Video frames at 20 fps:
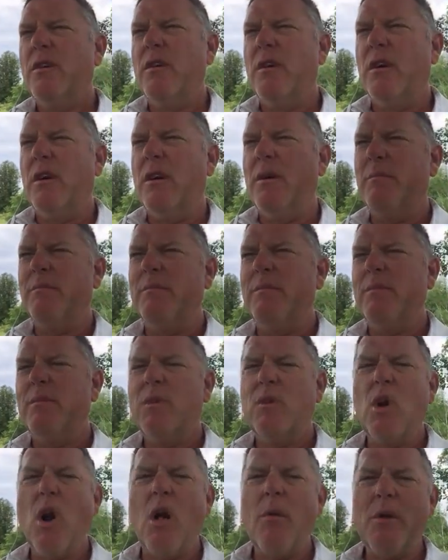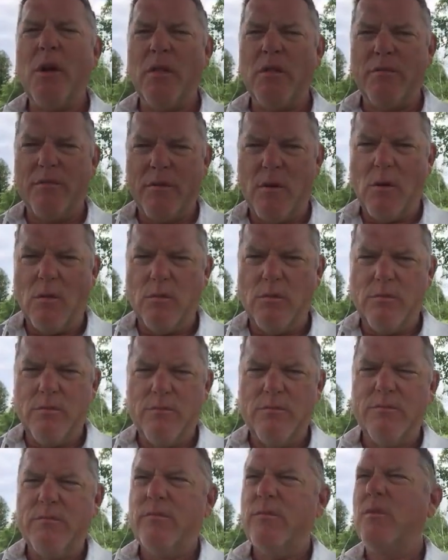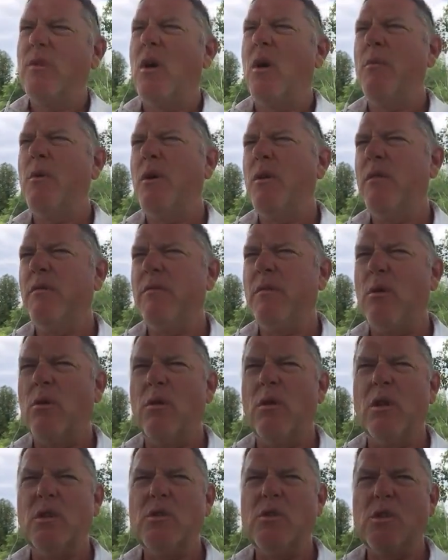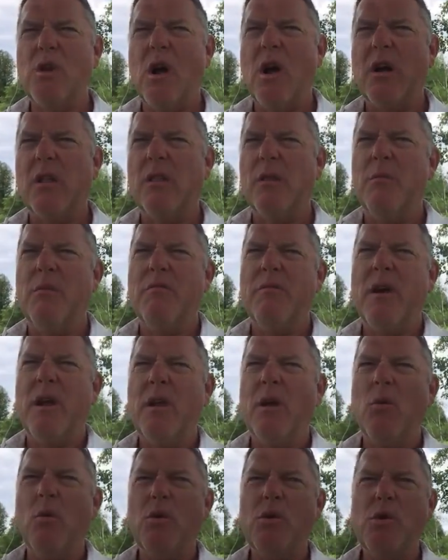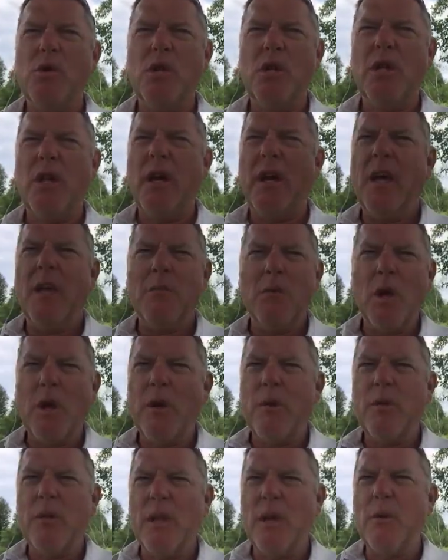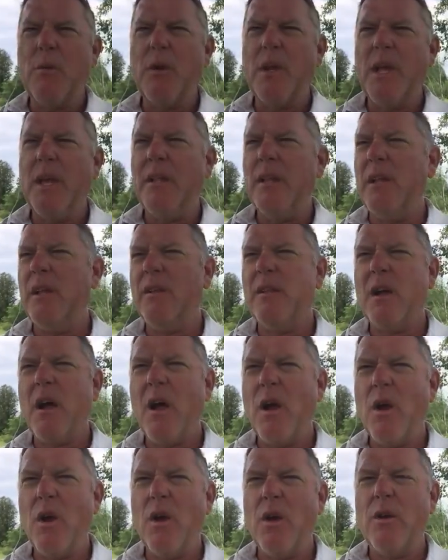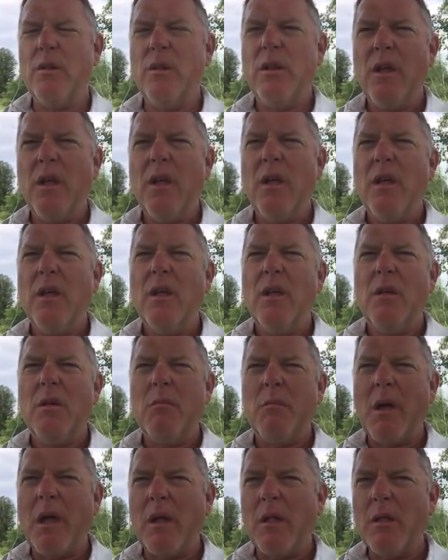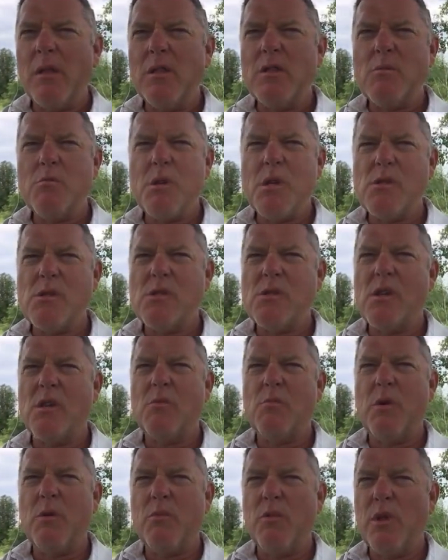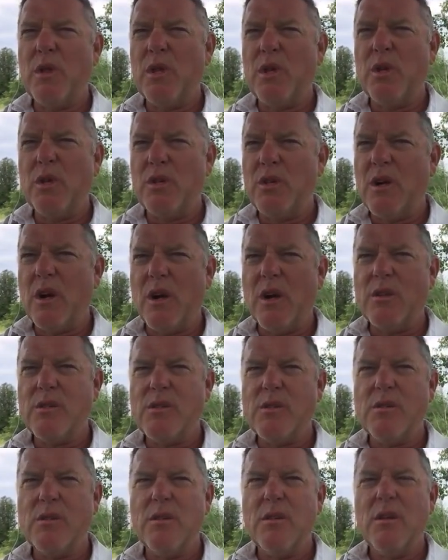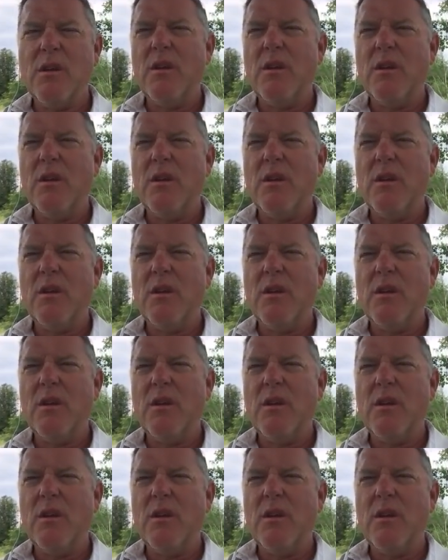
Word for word: Um, call me on the phone. Call me on the phone and let's talk. Let me find out what you need. I am look, liquidating the entire herd. Mangalitsa business has been really good to us.